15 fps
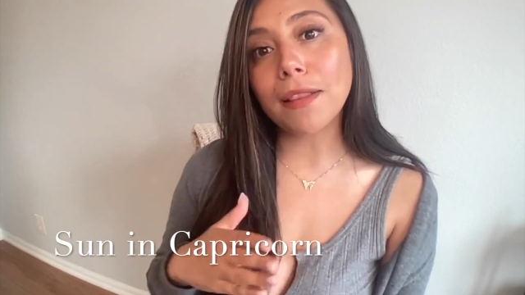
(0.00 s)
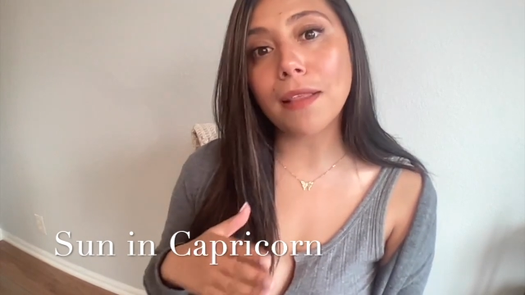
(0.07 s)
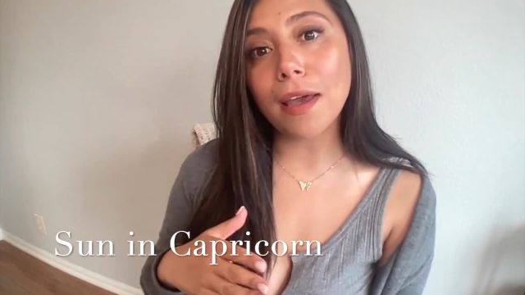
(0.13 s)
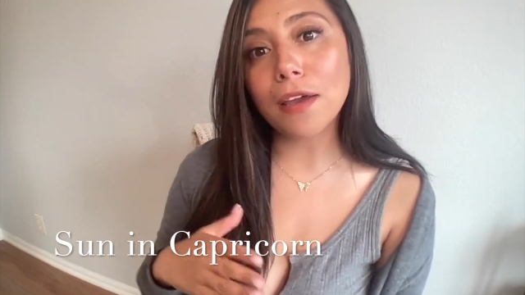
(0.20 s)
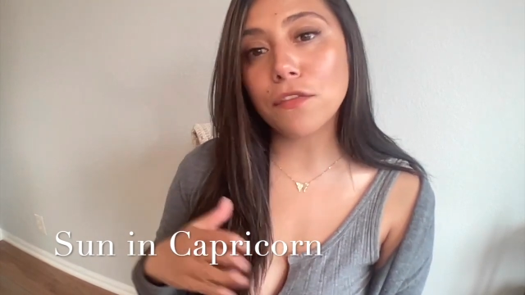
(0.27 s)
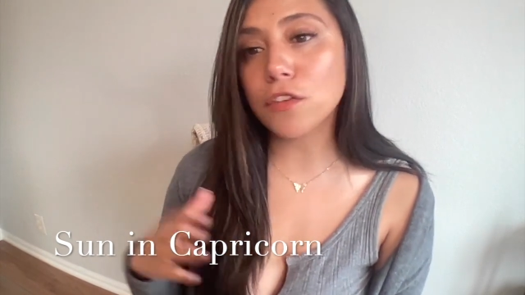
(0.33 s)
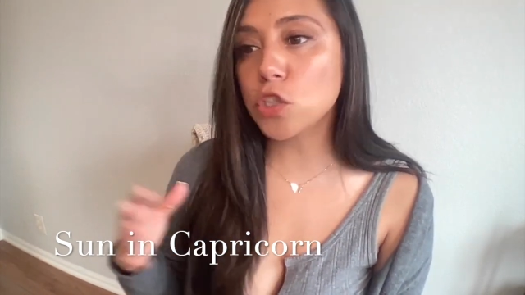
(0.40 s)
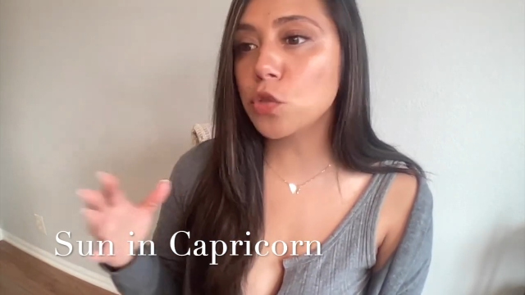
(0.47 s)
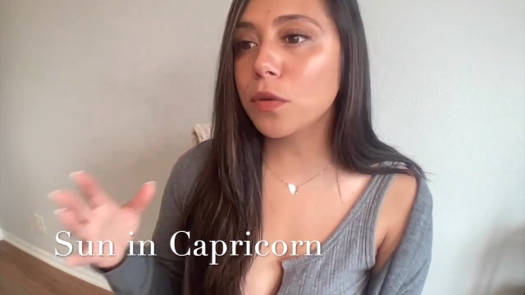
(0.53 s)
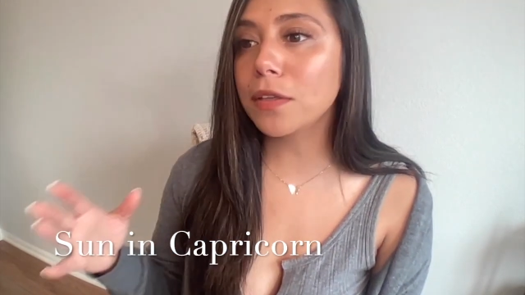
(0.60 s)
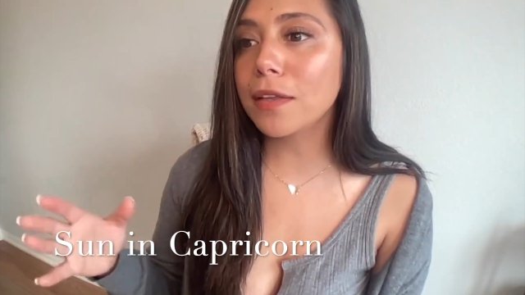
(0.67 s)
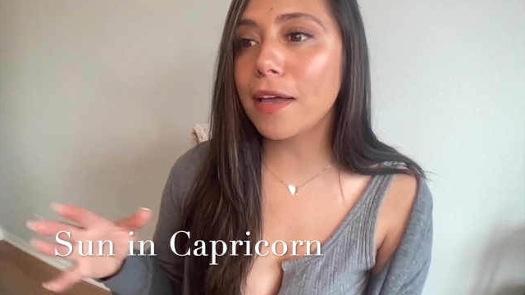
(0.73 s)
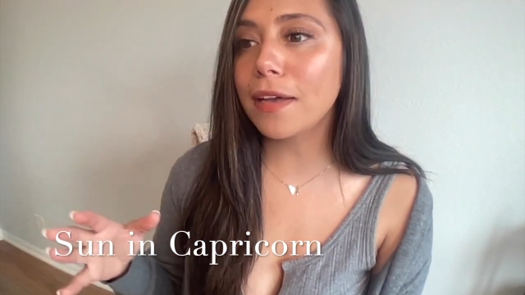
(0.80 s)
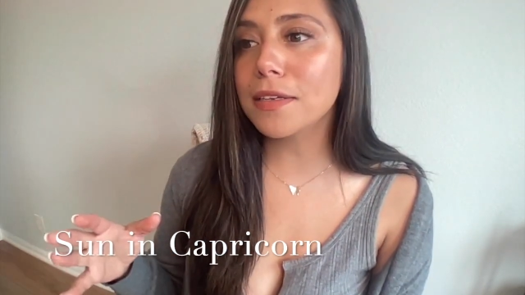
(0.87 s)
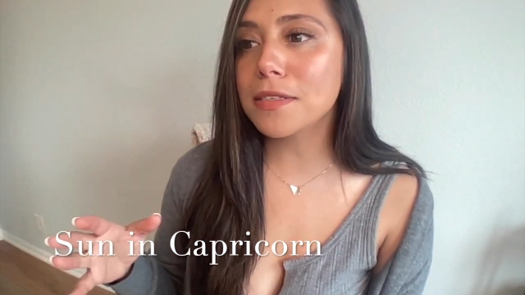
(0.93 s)
life into a
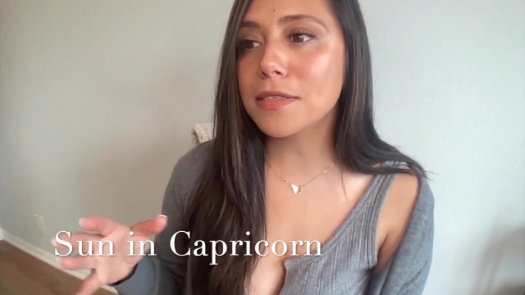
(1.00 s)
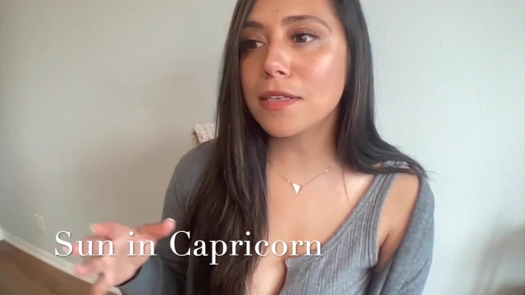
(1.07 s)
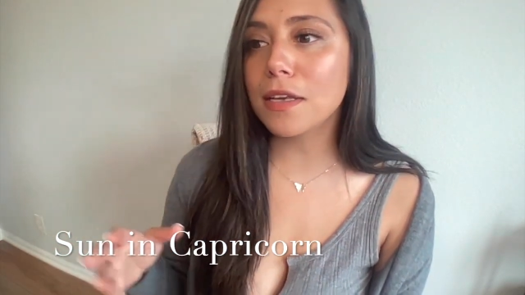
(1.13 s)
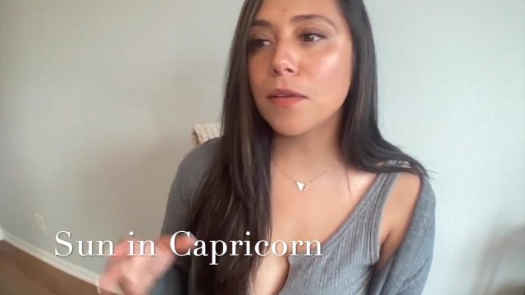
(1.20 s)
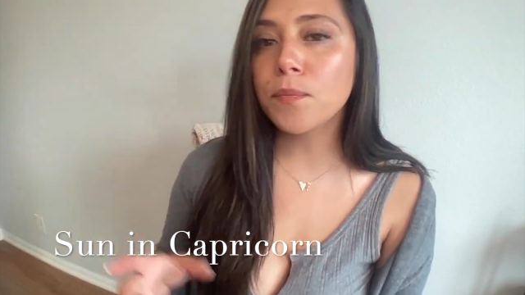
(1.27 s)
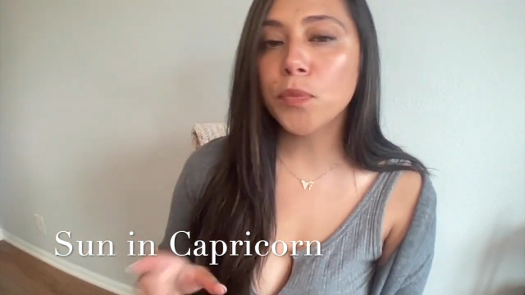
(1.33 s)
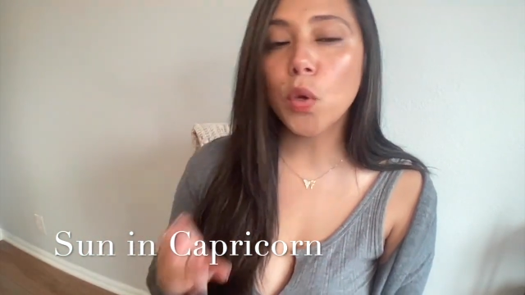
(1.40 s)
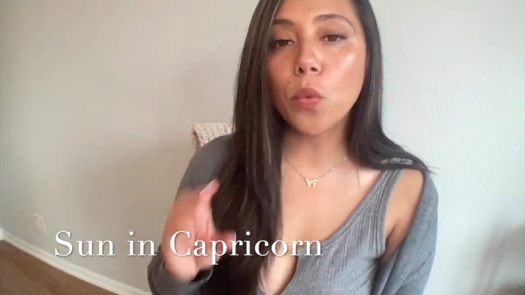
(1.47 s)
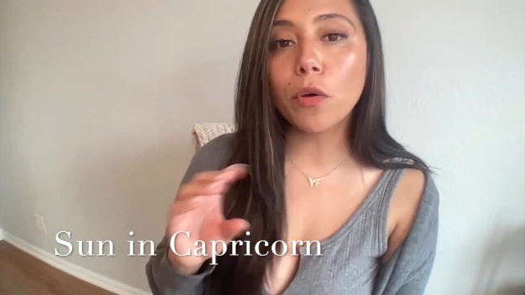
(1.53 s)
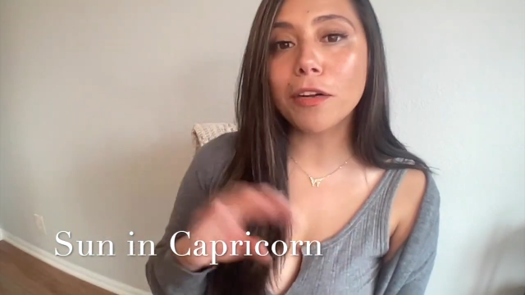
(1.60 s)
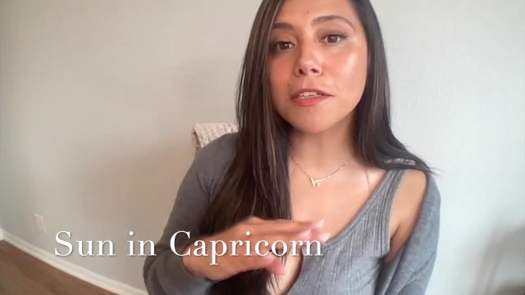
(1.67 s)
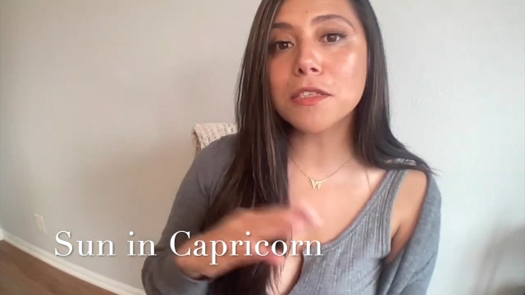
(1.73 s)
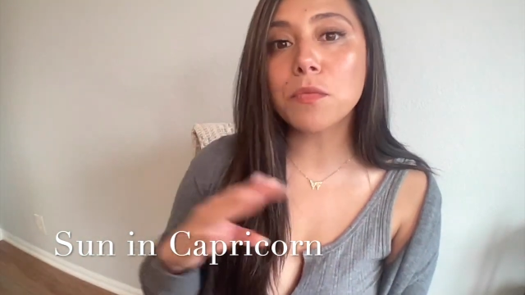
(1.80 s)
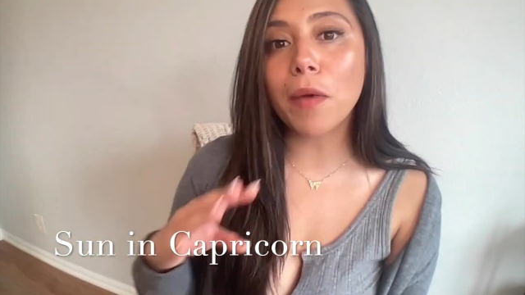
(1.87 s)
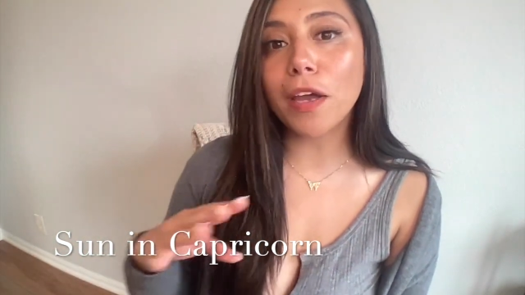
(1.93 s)
legacy? What
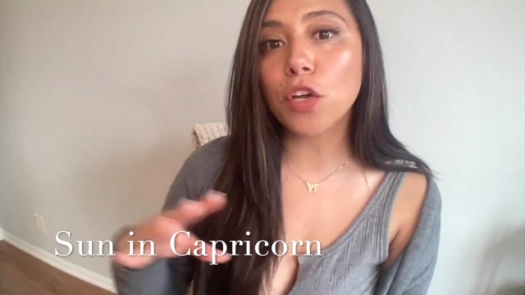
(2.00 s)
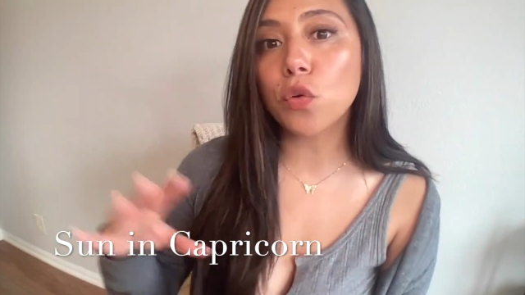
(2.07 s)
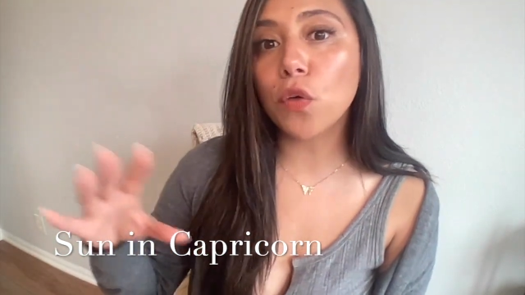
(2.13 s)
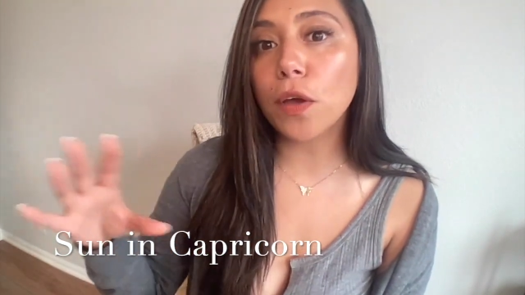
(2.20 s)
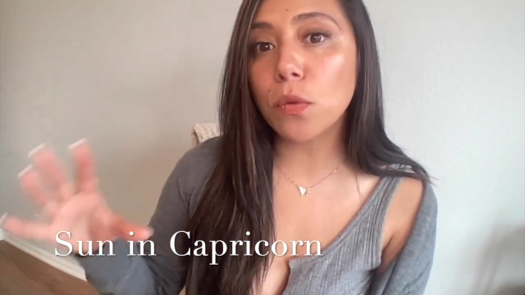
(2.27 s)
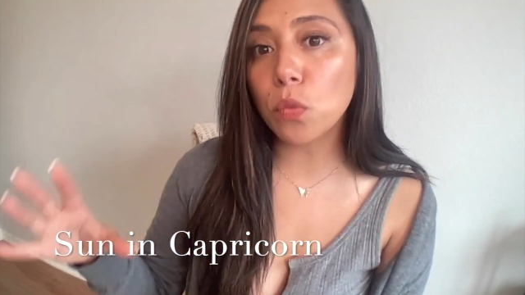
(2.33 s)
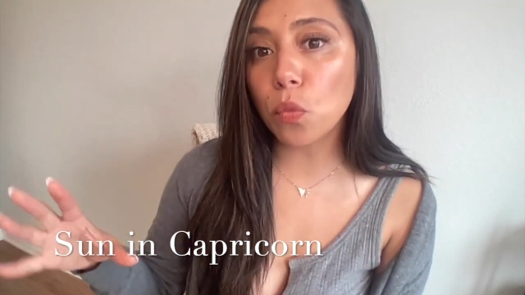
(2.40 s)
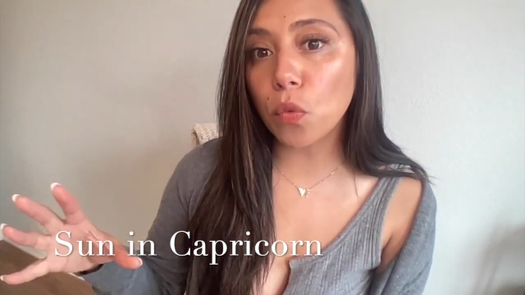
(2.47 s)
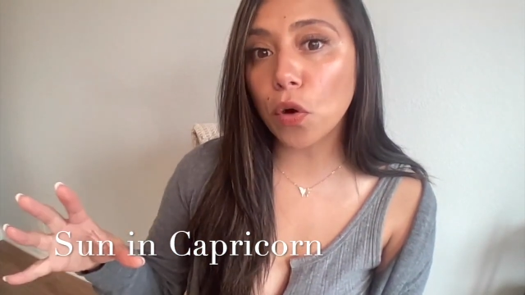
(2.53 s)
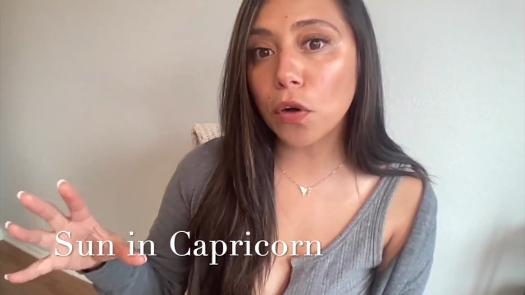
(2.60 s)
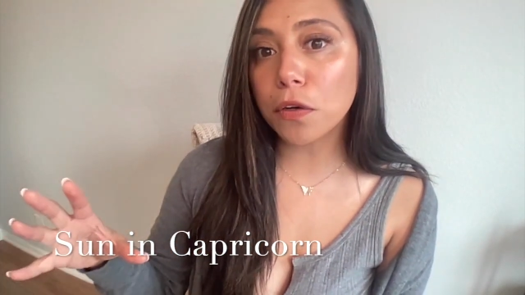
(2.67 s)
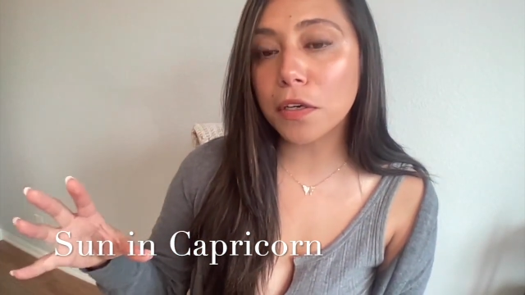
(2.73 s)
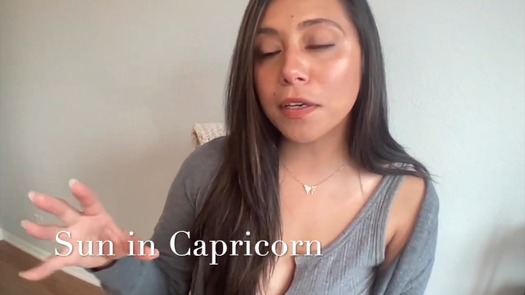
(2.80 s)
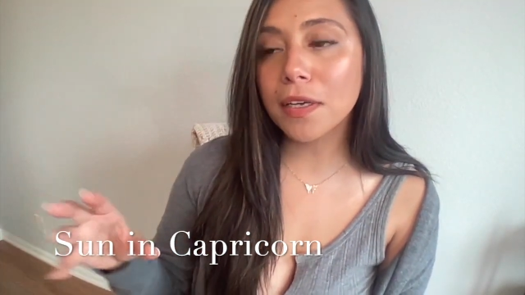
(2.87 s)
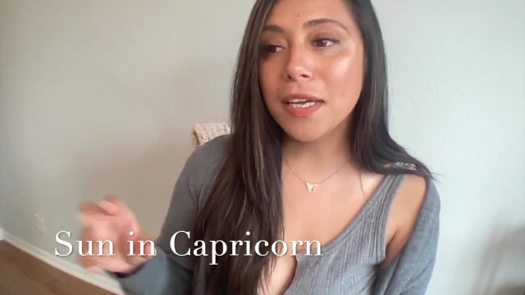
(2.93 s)
is my great
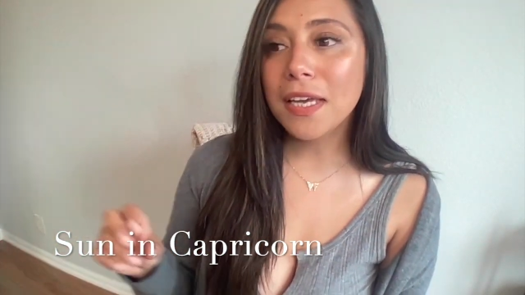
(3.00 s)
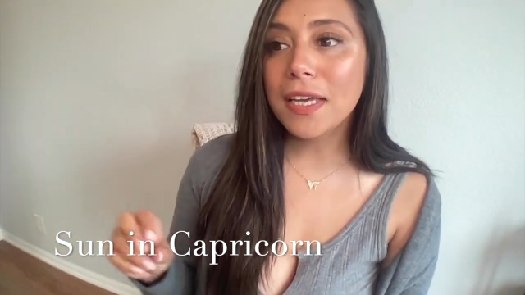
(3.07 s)
work?